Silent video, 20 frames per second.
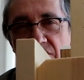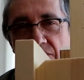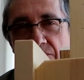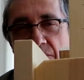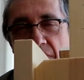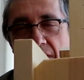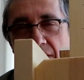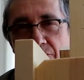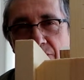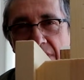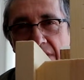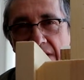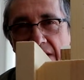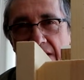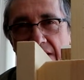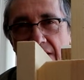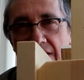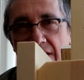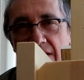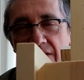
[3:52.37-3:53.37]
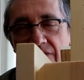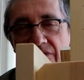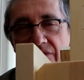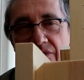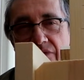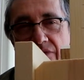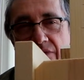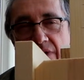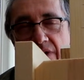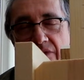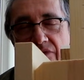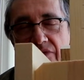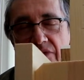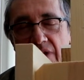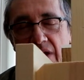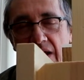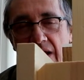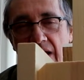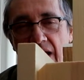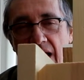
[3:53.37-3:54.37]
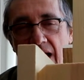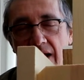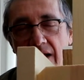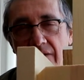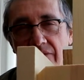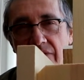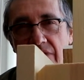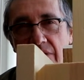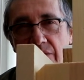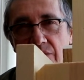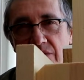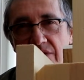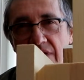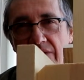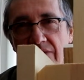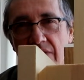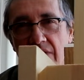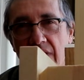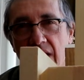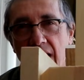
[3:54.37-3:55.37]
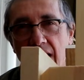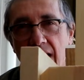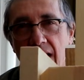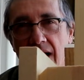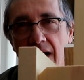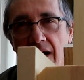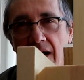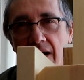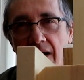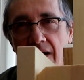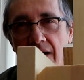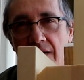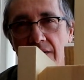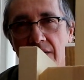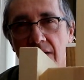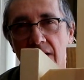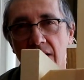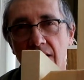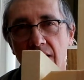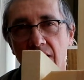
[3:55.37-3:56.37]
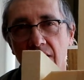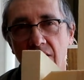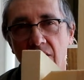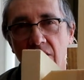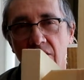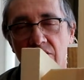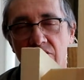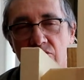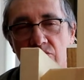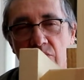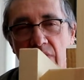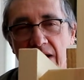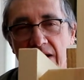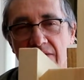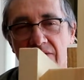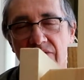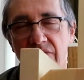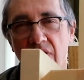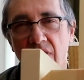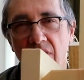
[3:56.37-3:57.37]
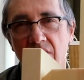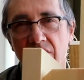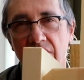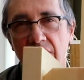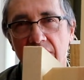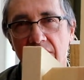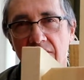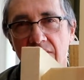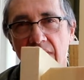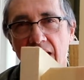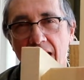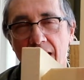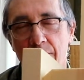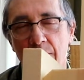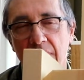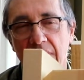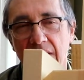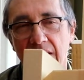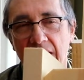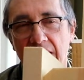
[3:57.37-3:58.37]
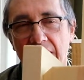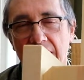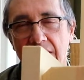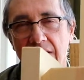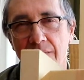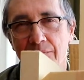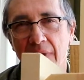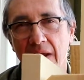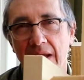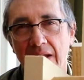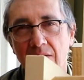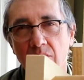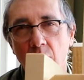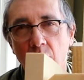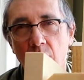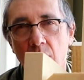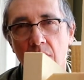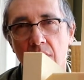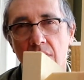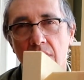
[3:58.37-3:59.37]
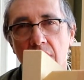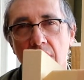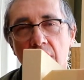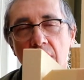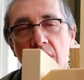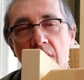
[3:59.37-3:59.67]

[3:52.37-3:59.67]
that might be needed if there was ever a large rainfall that happened to get in the main hole.